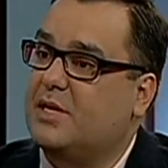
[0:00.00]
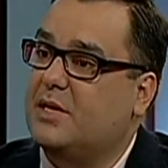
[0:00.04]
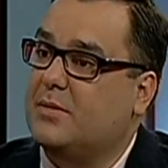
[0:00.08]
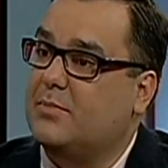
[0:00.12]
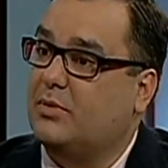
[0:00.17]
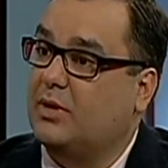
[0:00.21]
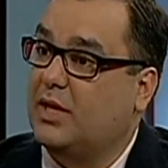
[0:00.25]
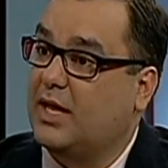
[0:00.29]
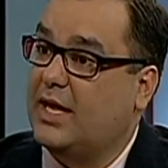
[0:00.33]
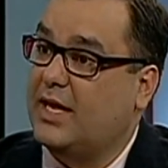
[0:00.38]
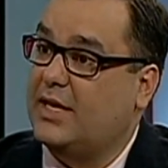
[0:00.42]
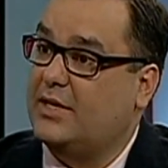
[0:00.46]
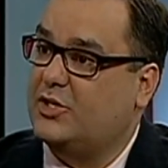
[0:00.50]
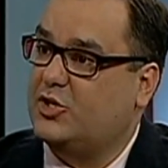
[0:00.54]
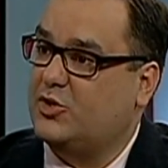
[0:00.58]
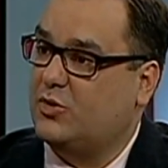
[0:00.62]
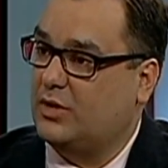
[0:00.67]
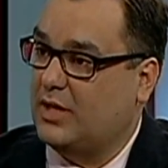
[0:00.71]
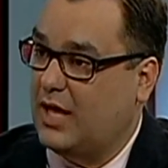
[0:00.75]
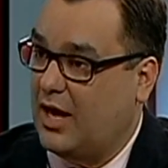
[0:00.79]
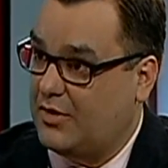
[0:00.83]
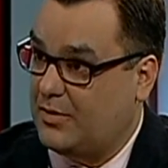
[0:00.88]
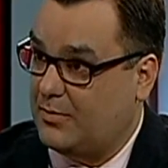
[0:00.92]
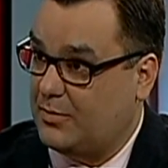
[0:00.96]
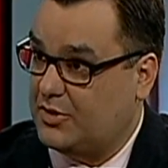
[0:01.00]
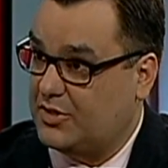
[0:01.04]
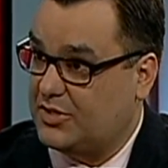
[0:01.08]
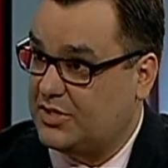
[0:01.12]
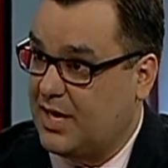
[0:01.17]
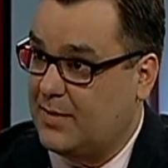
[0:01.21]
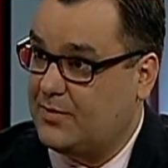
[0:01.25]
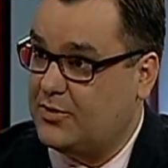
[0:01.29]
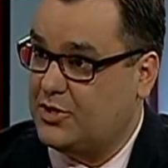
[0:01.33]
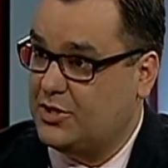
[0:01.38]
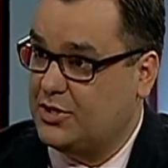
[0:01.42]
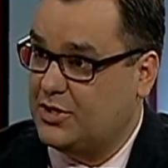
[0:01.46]
being played to allow the
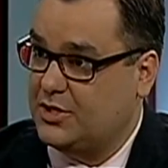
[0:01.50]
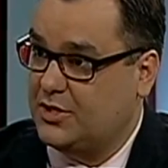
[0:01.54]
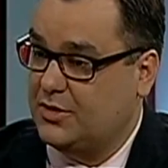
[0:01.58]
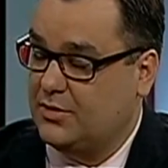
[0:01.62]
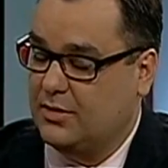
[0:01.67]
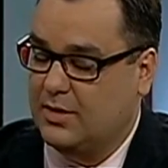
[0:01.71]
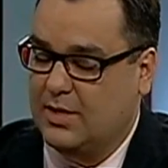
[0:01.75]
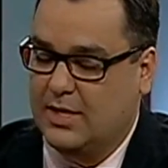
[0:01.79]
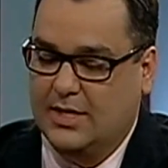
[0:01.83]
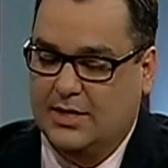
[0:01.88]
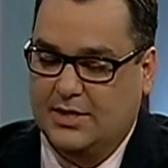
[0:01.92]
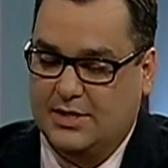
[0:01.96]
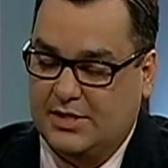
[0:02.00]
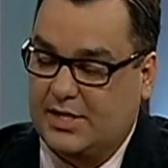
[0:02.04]
perception to